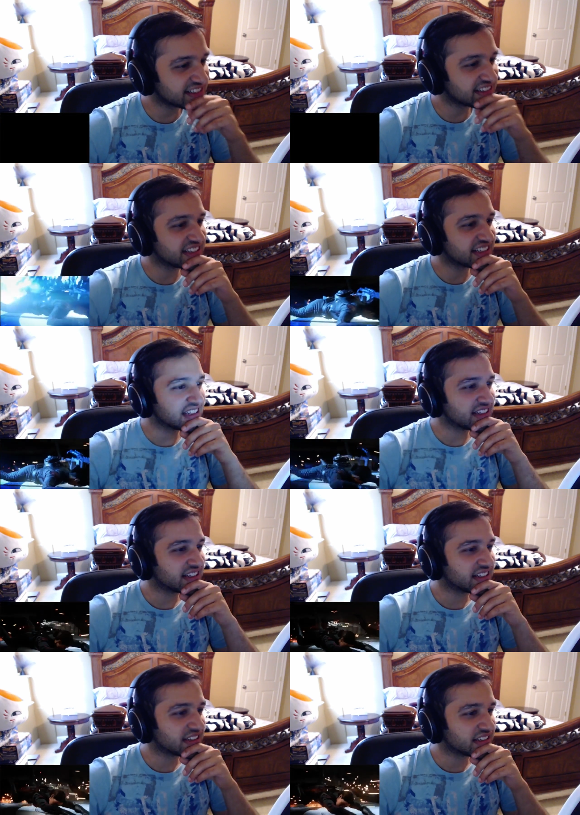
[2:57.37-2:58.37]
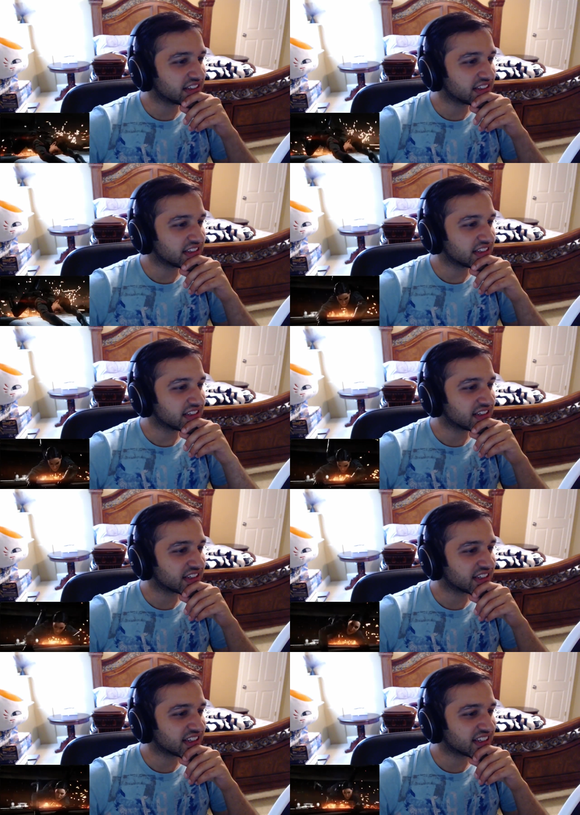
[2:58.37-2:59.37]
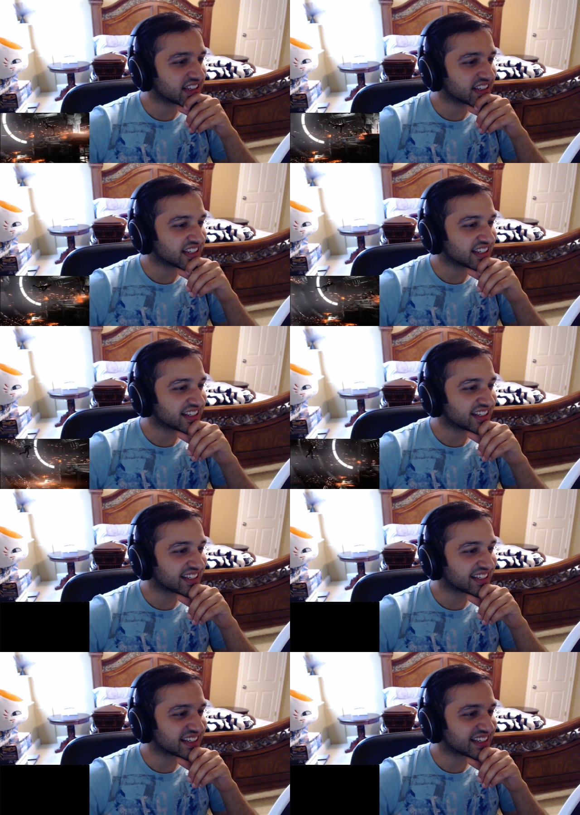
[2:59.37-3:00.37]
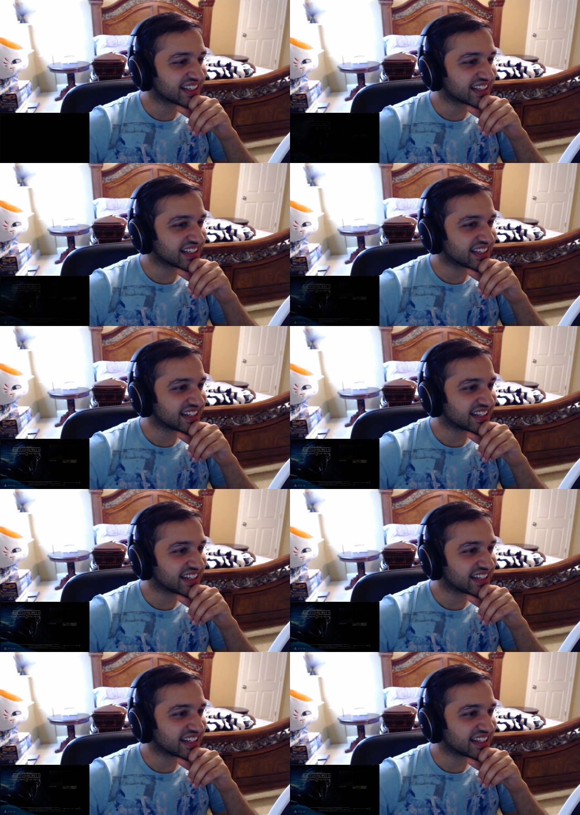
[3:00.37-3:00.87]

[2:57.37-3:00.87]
No one is speaking in this clip.